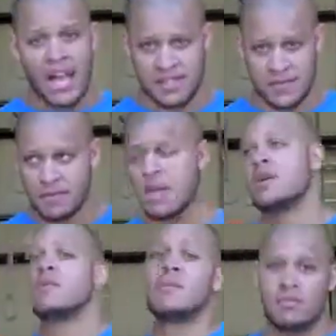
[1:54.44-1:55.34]
motor
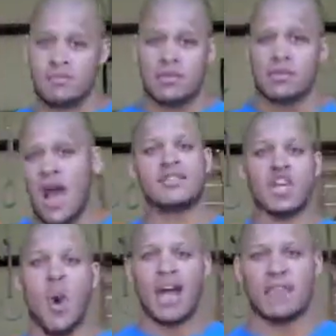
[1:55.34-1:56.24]
patterns of
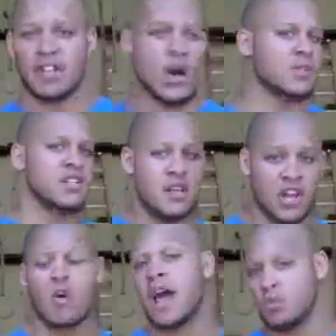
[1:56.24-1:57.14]
beating someone's face
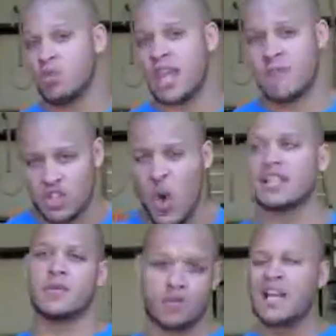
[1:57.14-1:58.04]
open. So
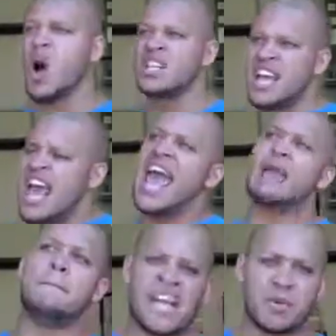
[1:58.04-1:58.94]
what I'm
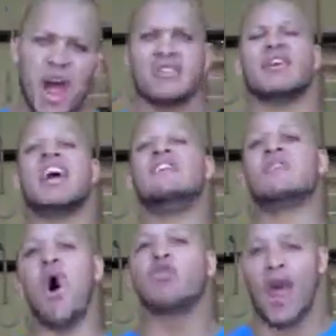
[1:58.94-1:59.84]
saying is you're going to have to do
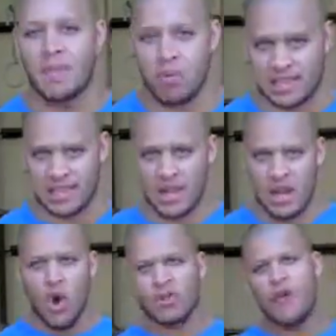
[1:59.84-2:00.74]
max effort, or
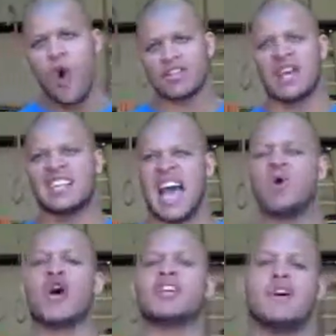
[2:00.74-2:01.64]
i.e. heavy
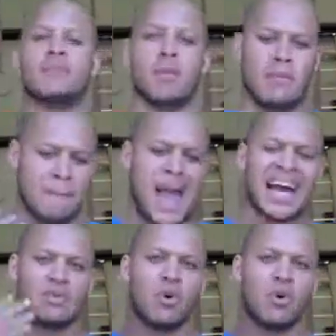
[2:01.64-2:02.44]
1 rep max,